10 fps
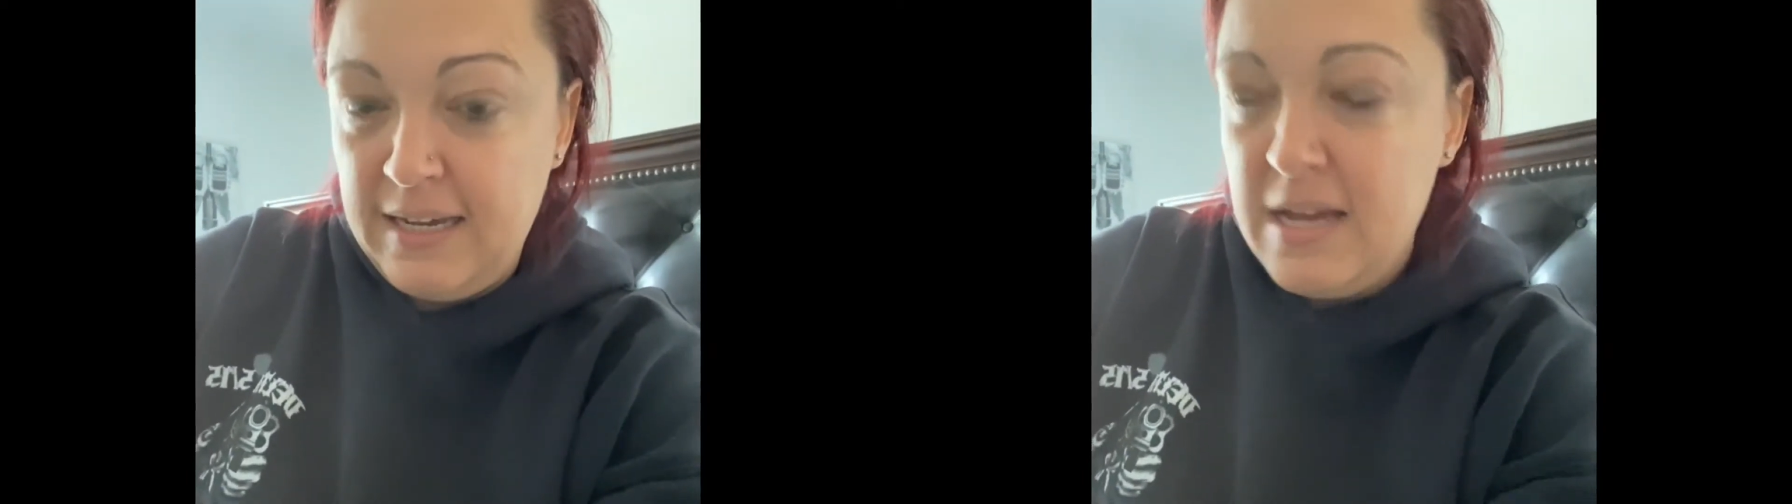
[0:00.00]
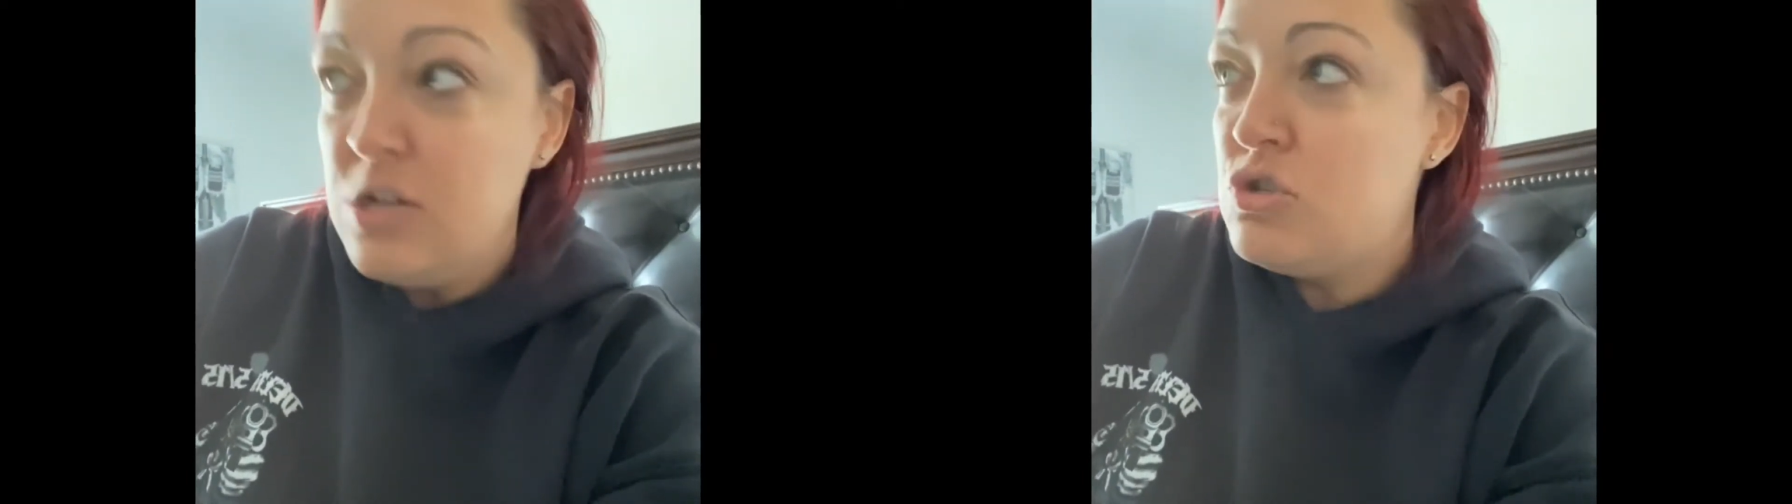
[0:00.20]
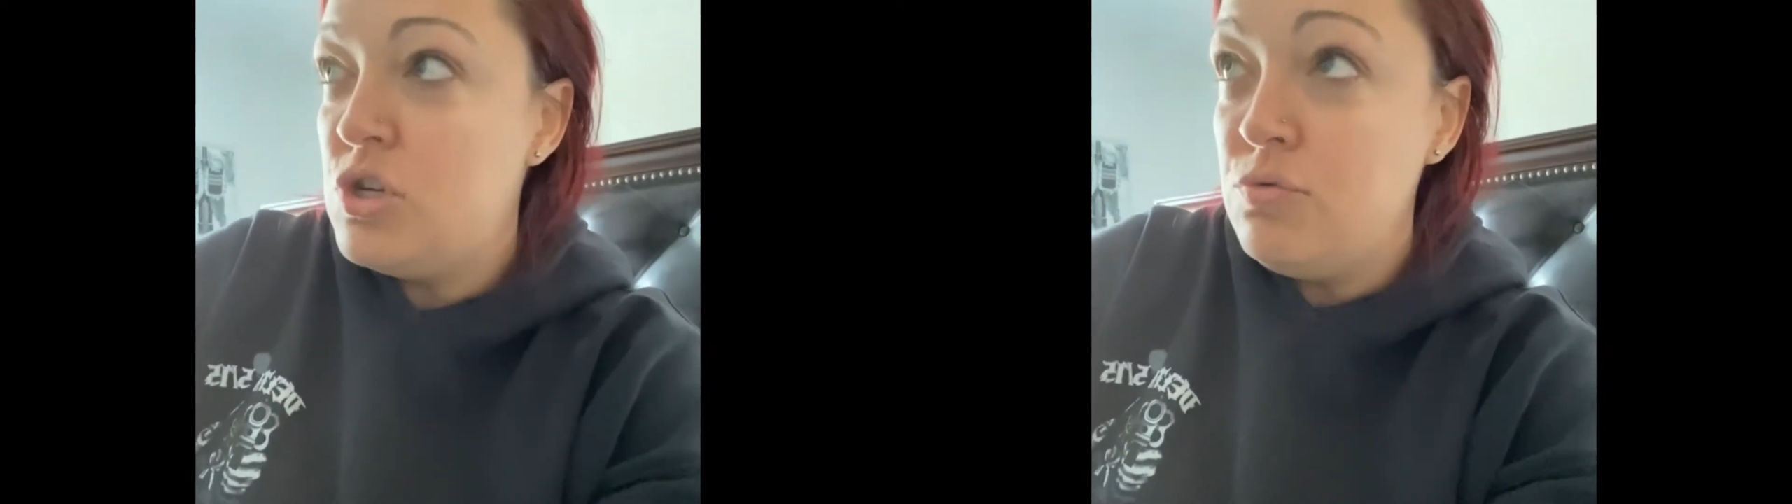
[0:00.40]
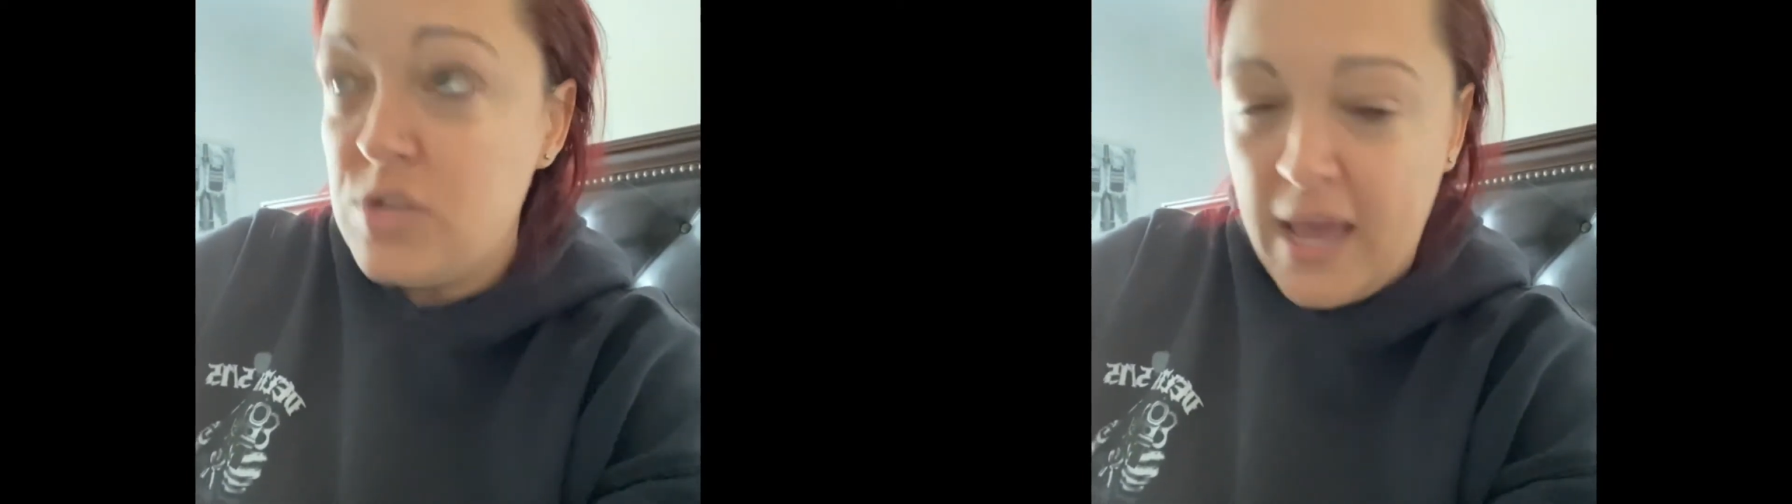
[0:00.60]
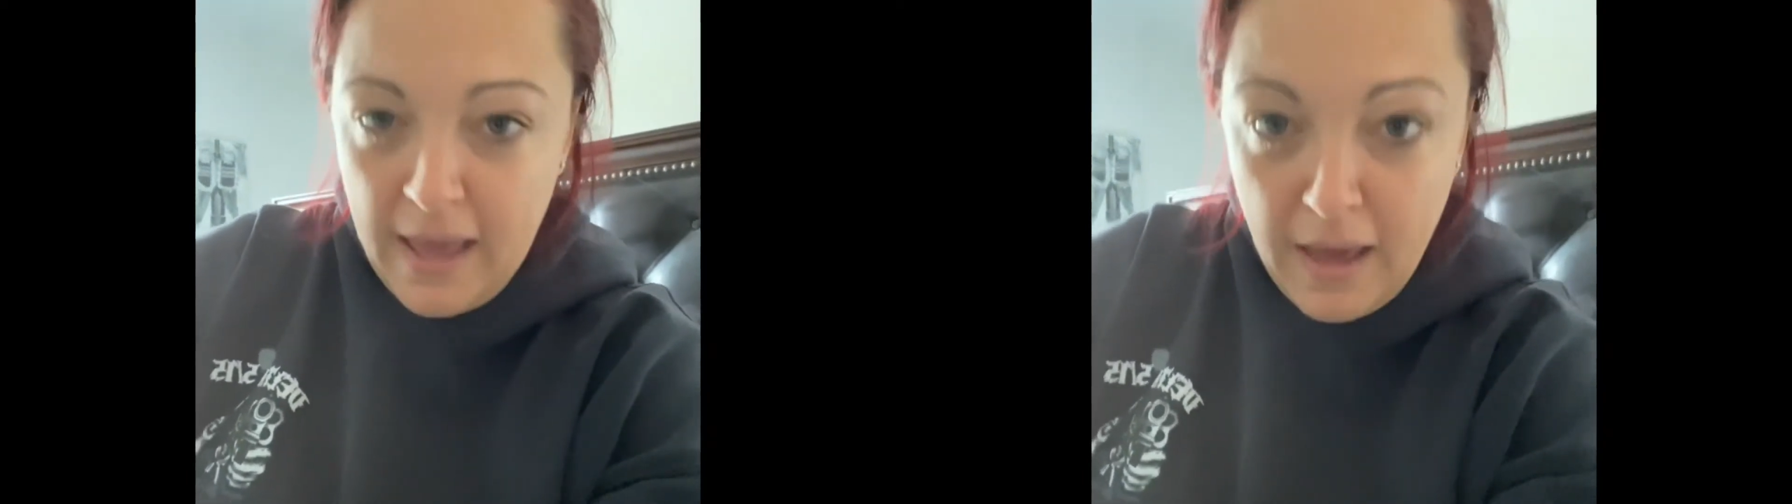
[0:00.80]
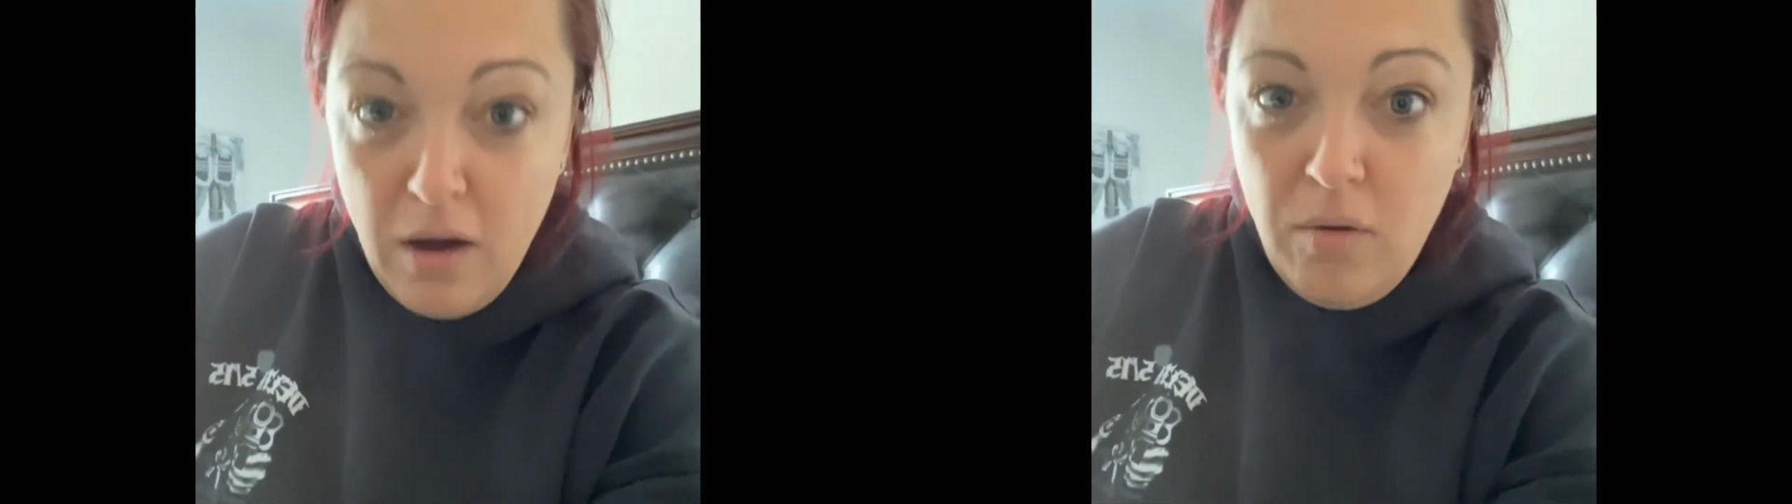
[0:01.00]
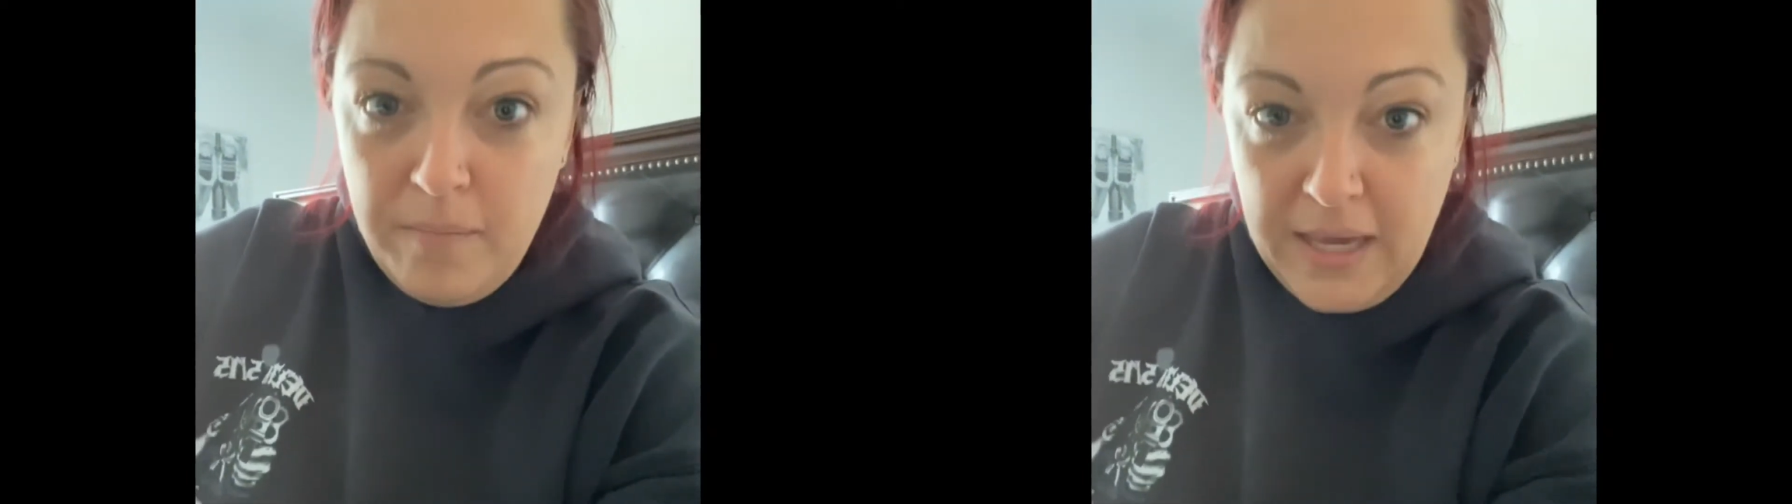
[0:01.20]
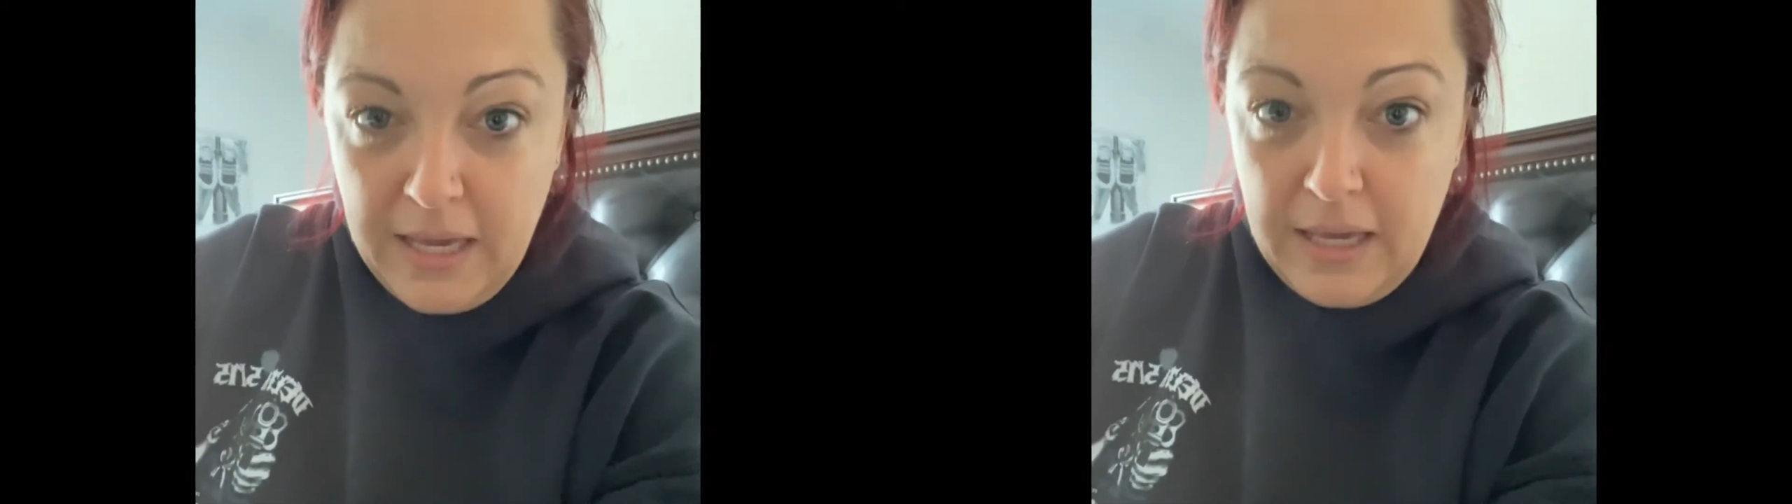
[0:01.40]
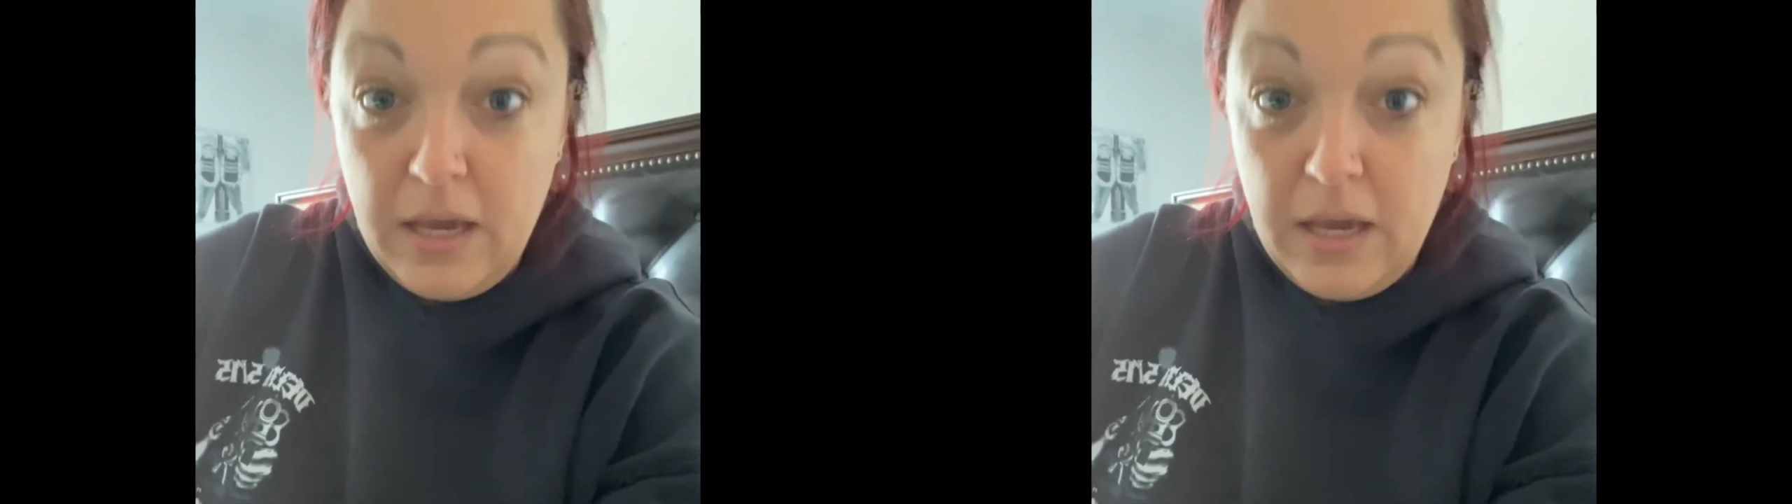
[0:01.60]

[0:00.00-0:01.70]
to tell me